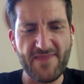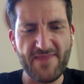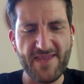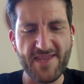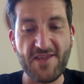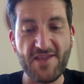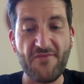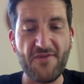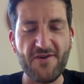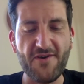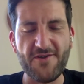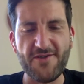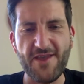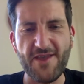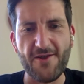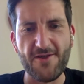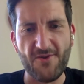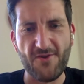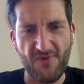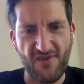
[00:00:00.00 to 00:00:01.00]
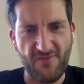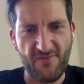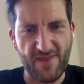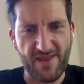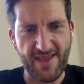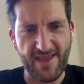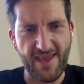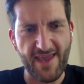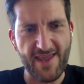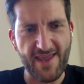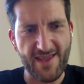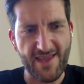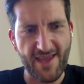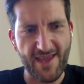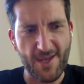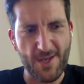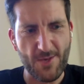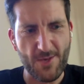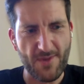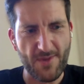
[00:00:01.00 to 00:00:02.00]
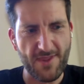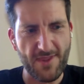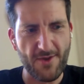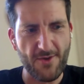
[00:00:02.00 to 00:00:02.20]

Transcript: this difficult year that we've been engaged with.